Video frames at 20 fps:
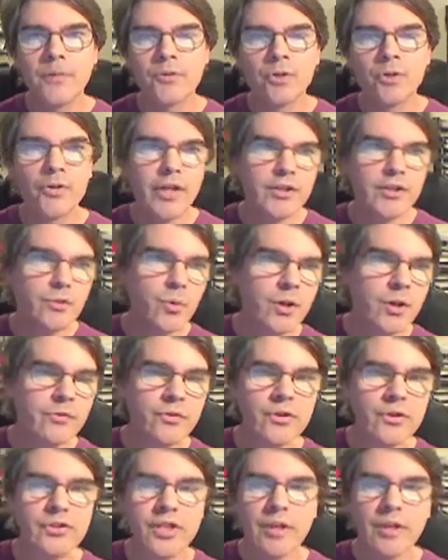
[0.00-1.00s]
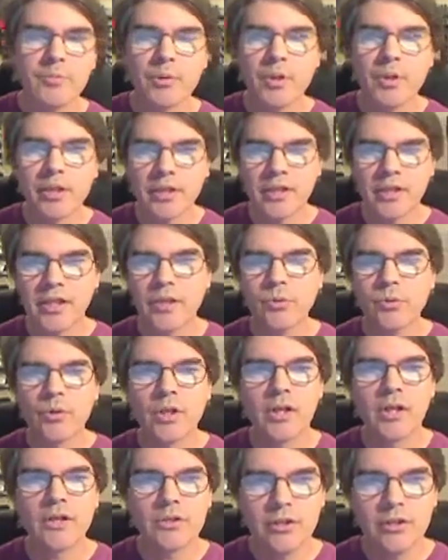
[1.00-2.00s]
So that's why, for example, like in
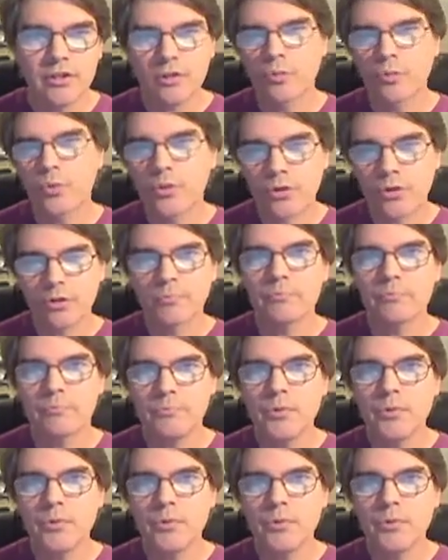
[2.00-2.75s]
Equinox, they said, well,